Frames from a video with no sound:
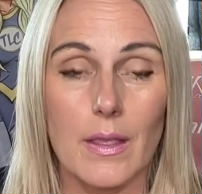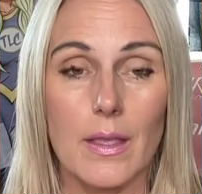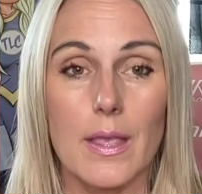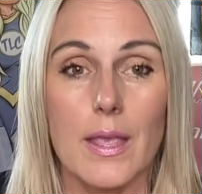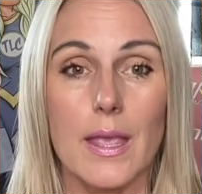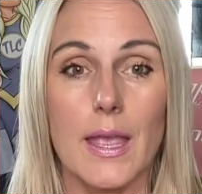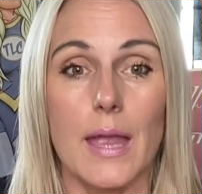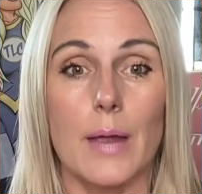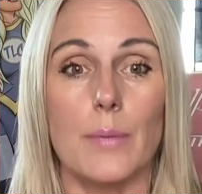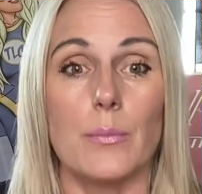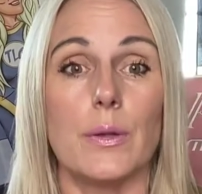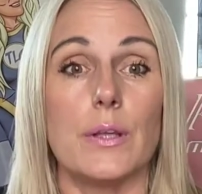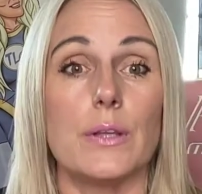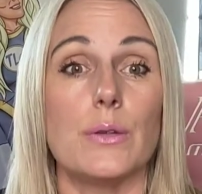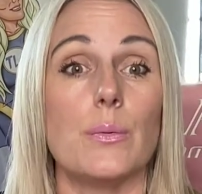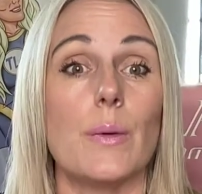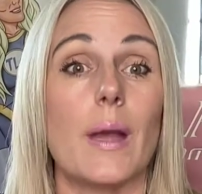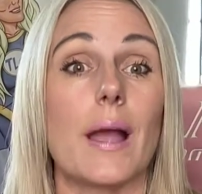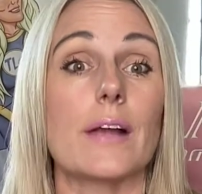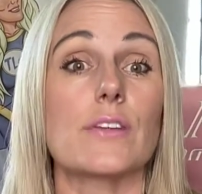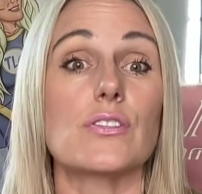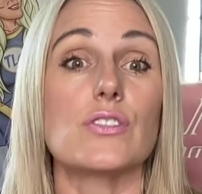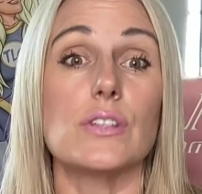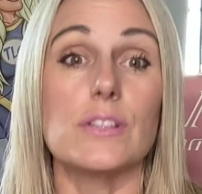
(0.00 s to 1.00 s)
And when you
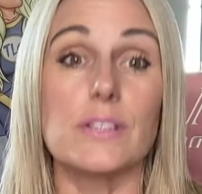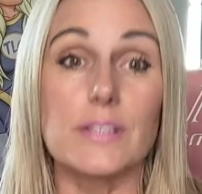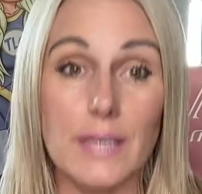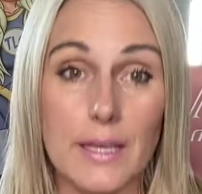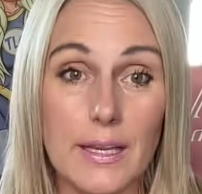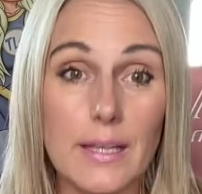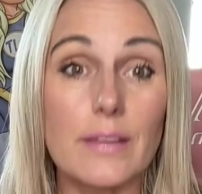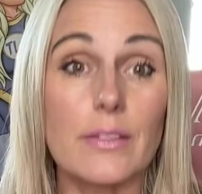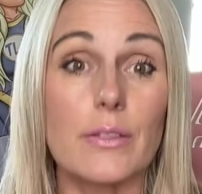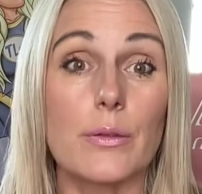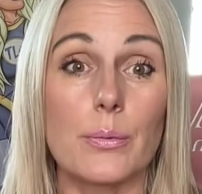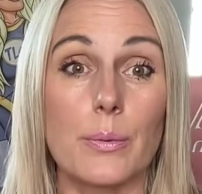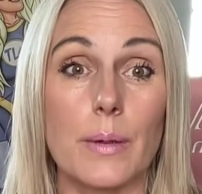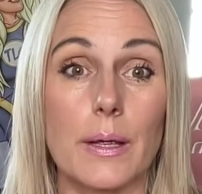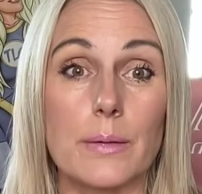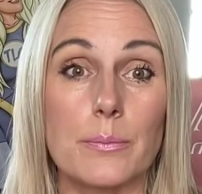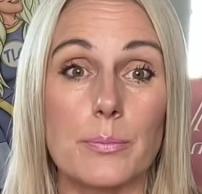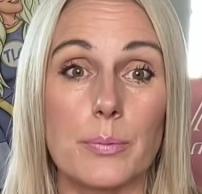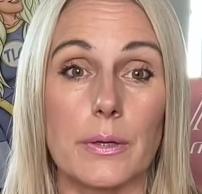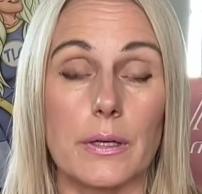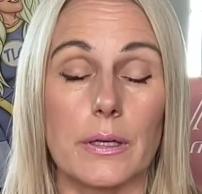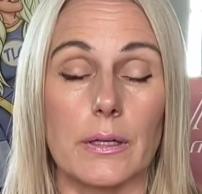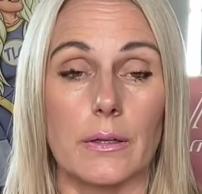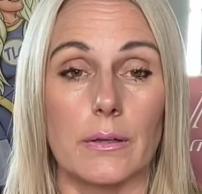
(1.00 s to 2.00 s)
actually take the red
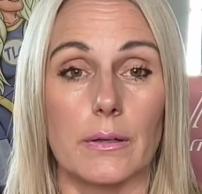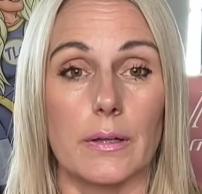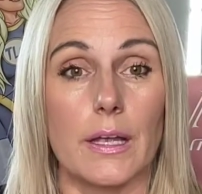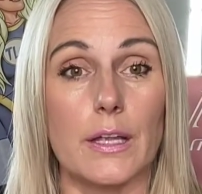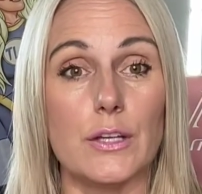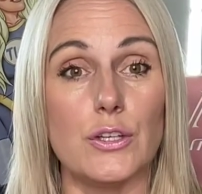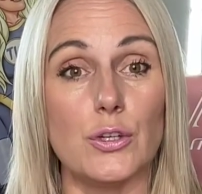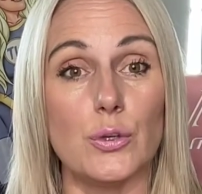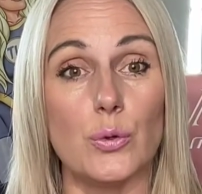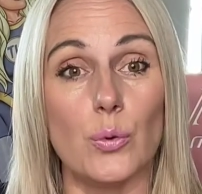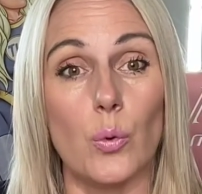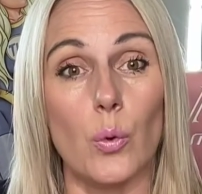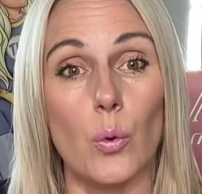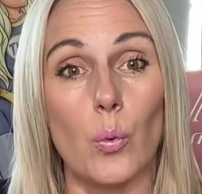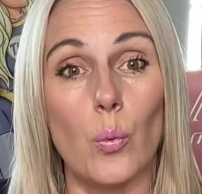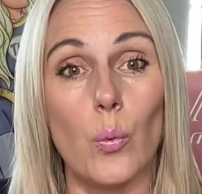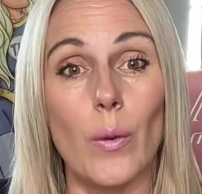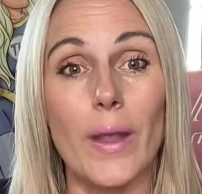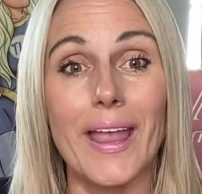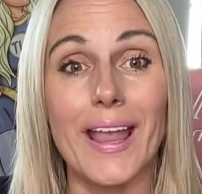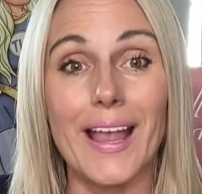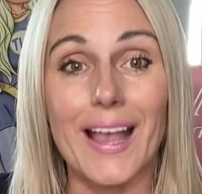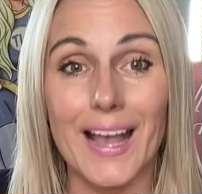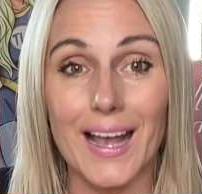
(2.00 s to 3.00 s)
pill and you
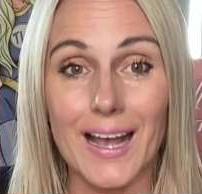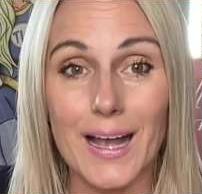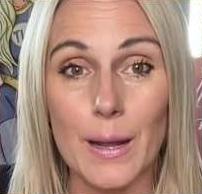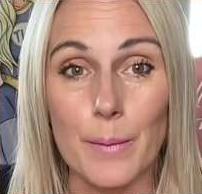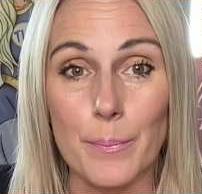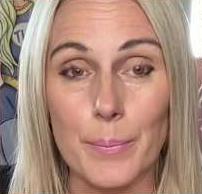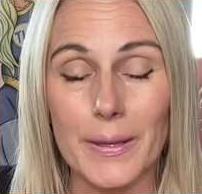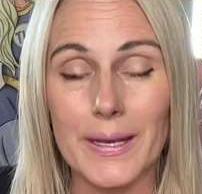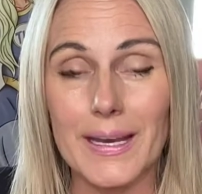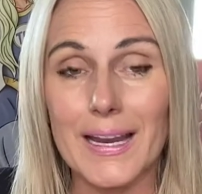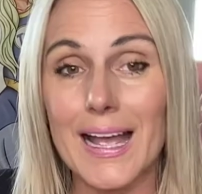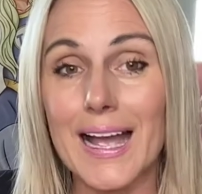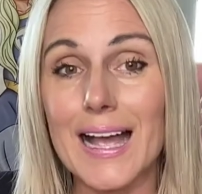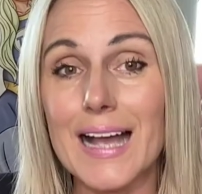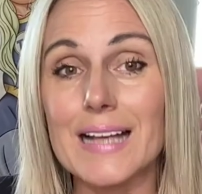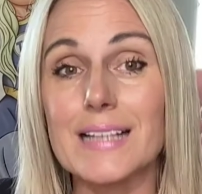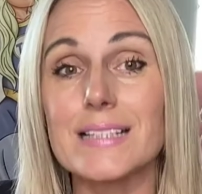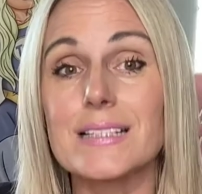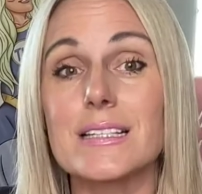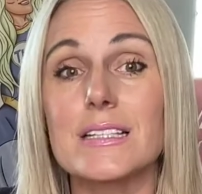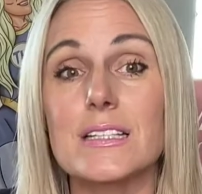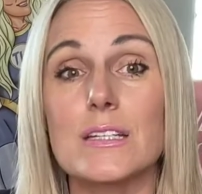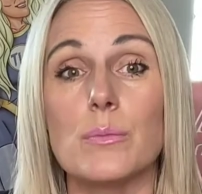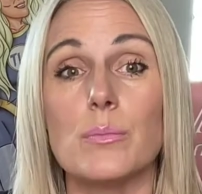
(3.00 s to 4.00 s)
wake up, it
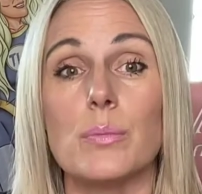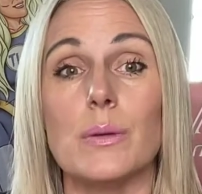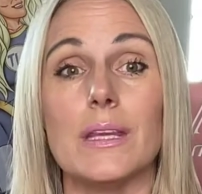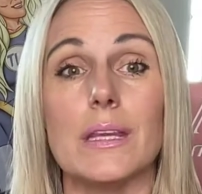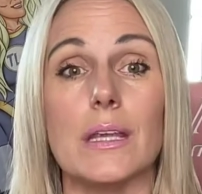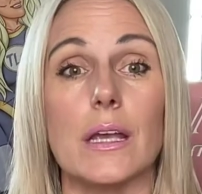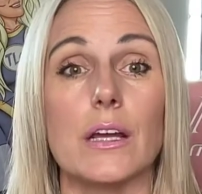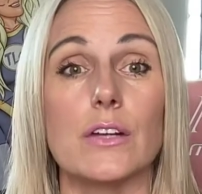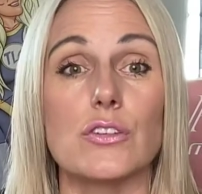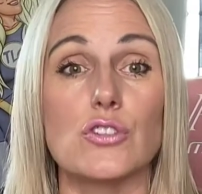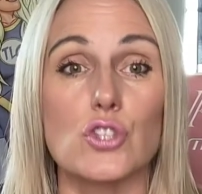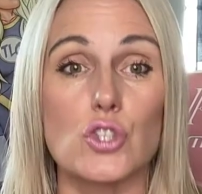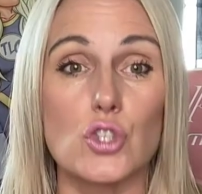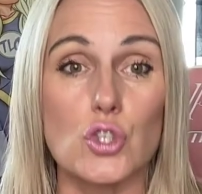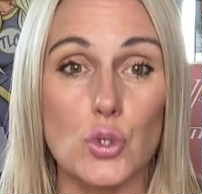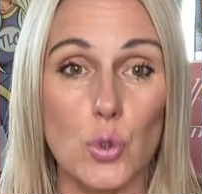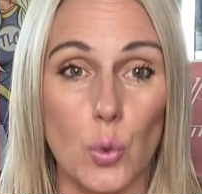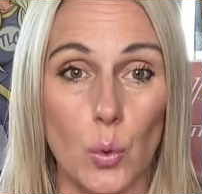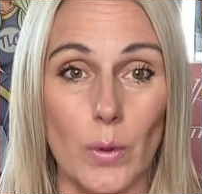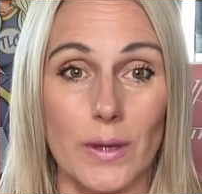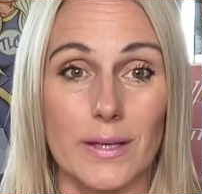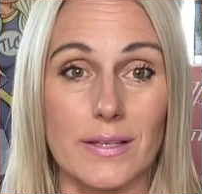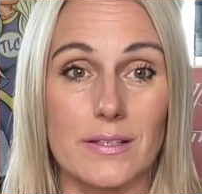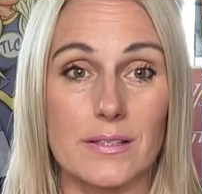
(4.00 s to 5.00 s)
has to be a
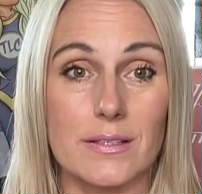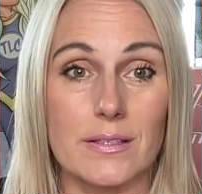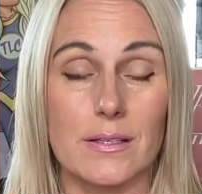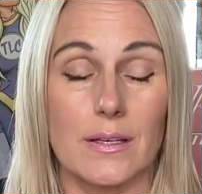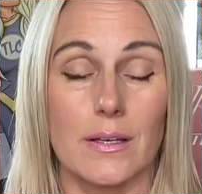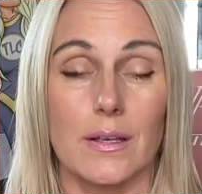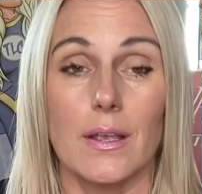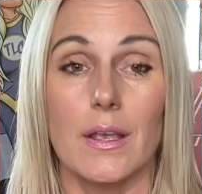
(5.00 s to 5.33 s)
choice.